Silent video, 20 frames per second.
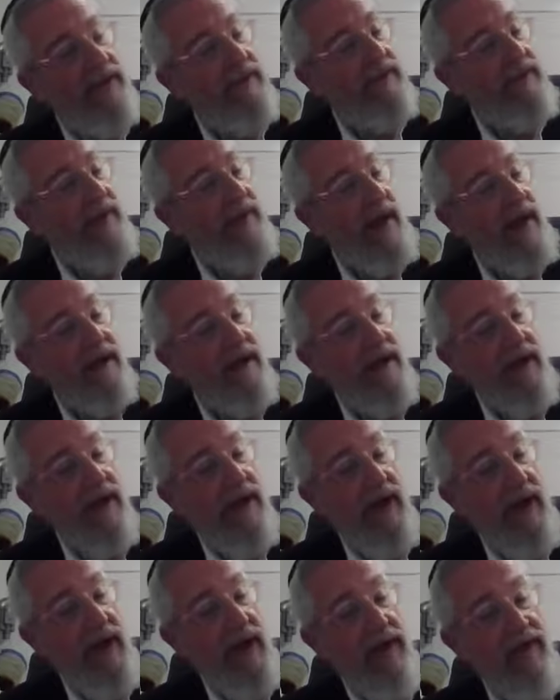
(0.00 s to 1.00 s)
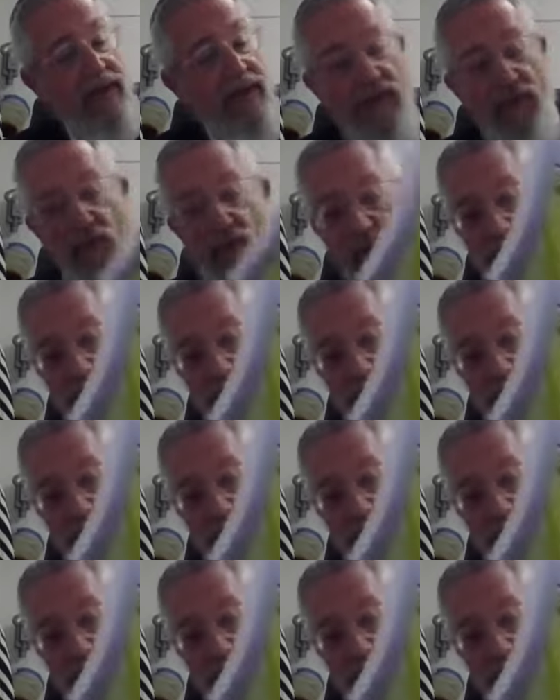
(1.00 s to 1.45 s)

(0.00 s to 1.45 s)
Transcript: And back to diagram